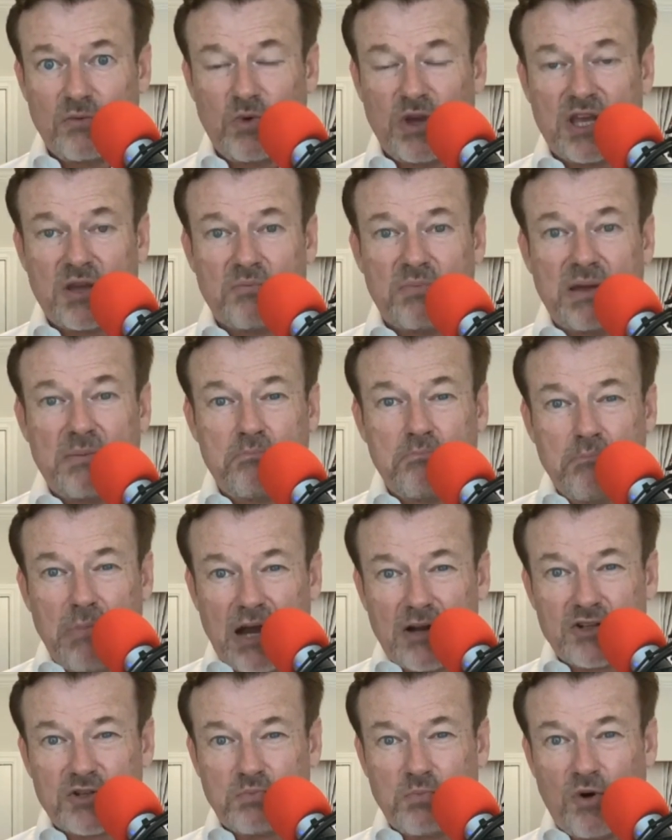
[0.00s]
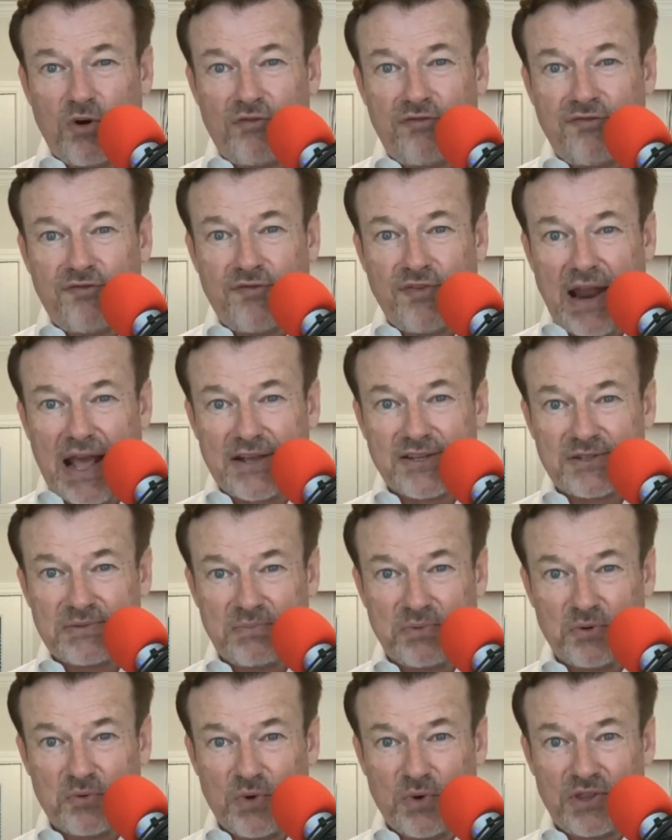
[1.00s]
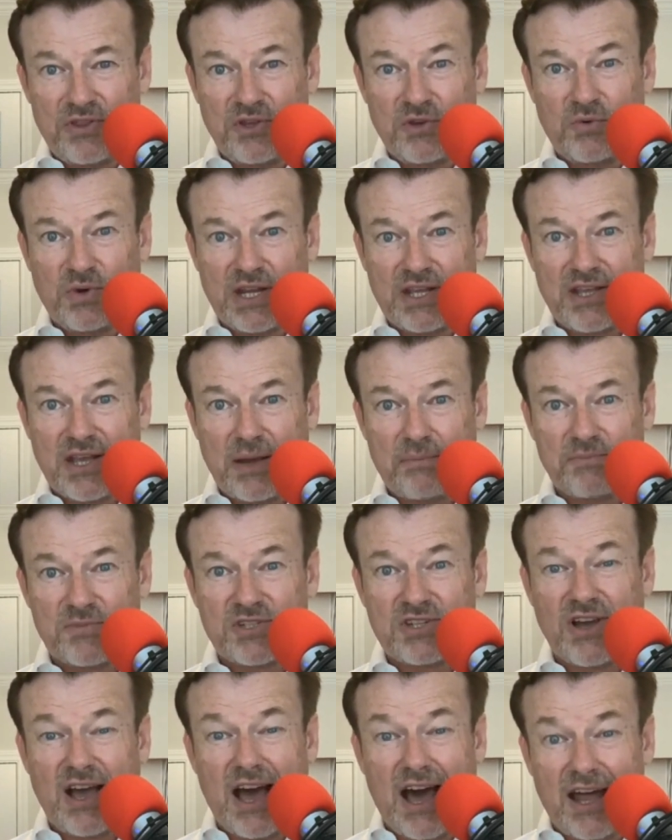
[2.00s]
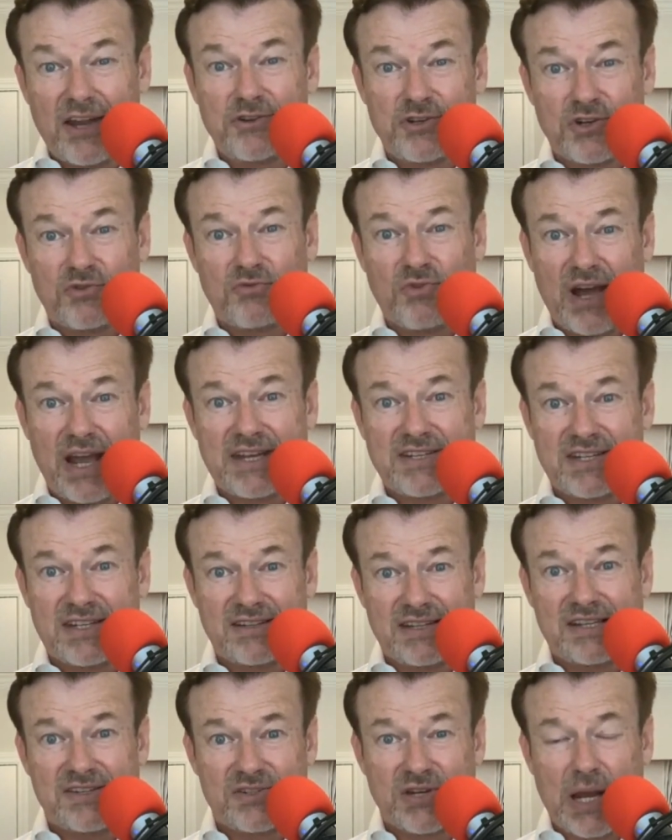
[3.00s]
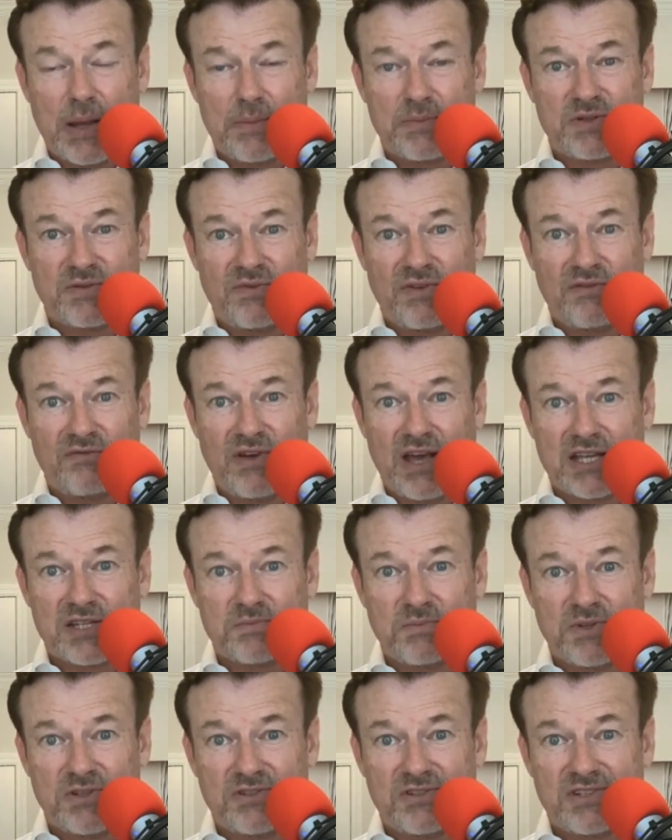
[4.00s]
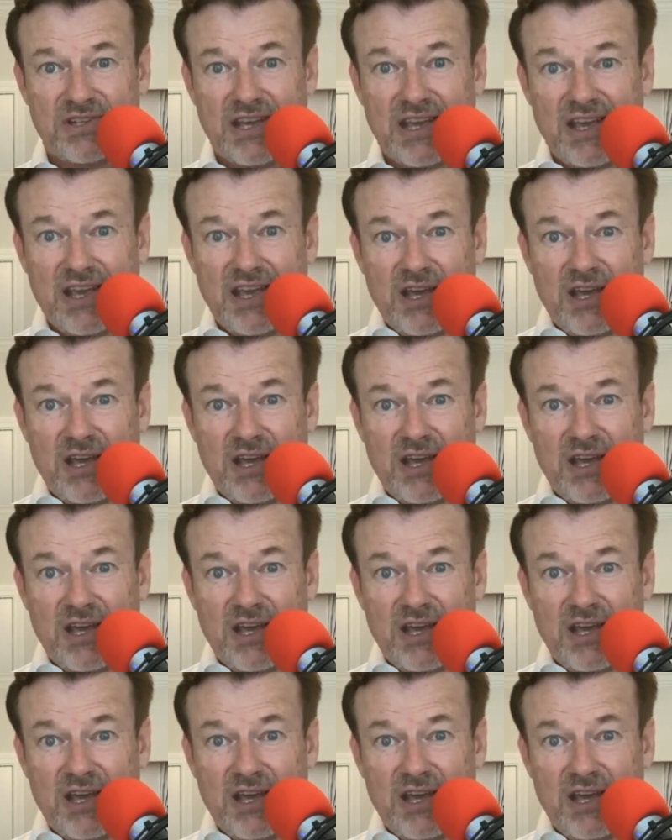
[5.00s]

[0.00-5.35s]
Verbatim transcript: We can be much more flexible with you when it comes to underwriting these types of investments.